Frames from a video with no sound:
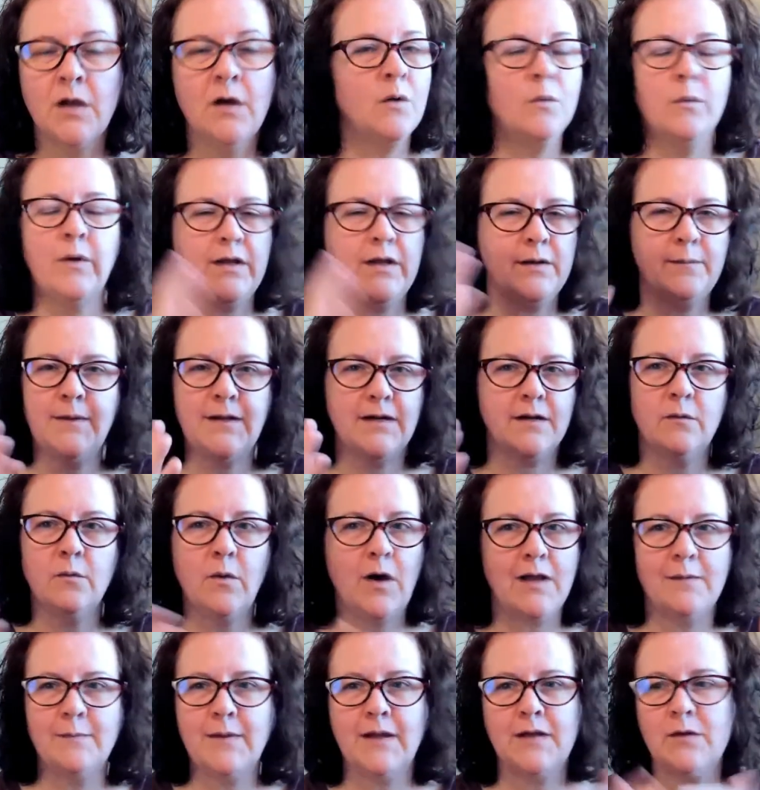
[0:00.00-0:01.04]
Wait a minute.
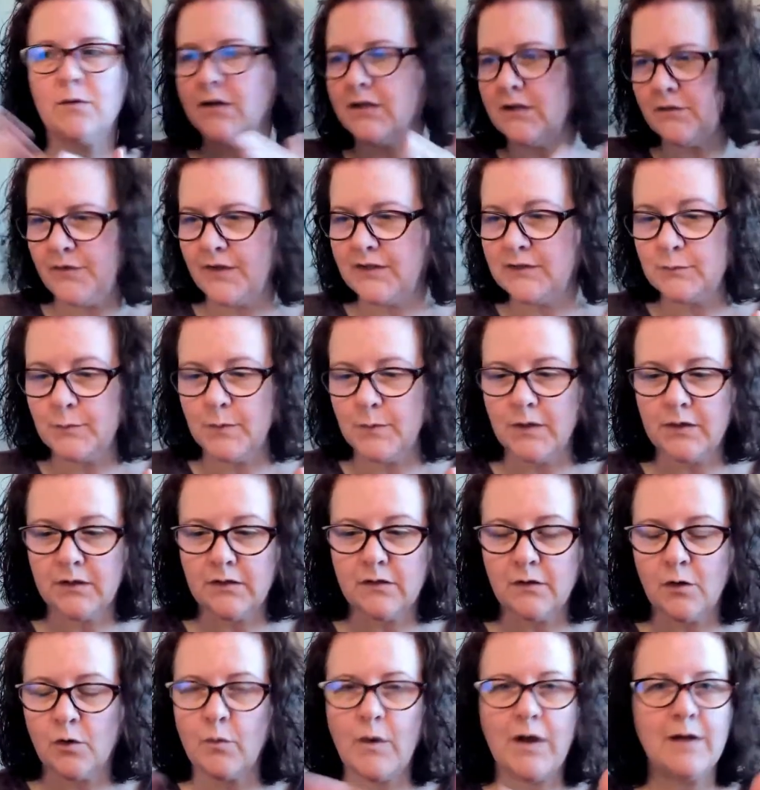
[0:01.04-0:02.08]
Why am I going to Facebook,
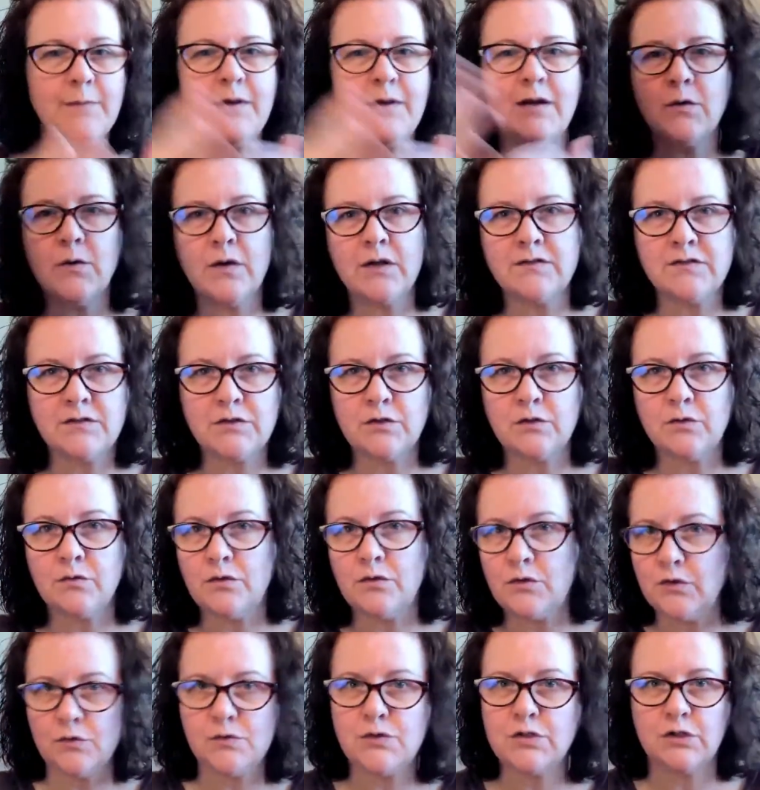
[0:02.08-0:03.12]
or why am I going to
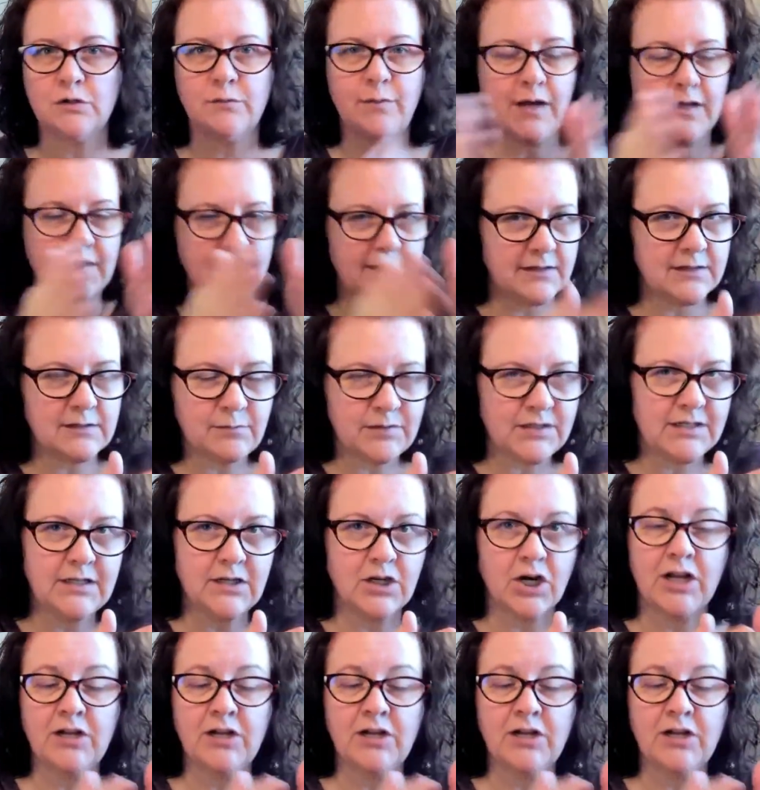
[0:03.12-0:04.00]
YouTube? I need to be here.